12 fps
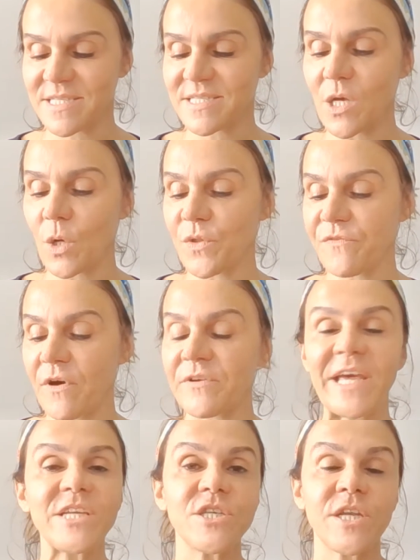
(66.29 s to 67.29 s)
So the
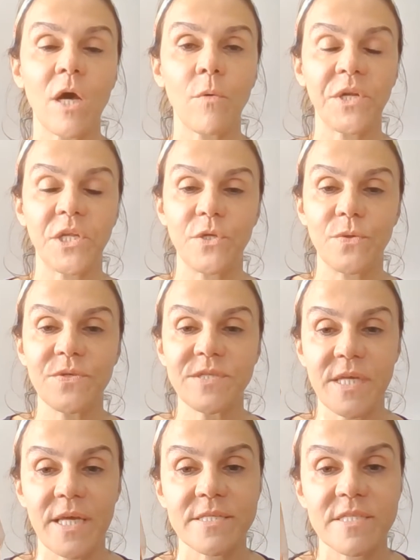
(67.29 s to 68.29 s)
foundation I want to
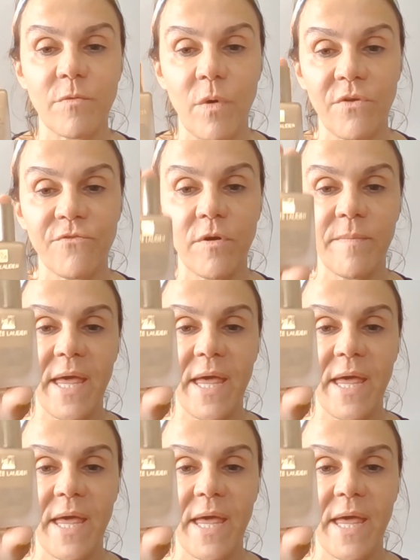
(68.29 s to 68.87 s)
use is the one from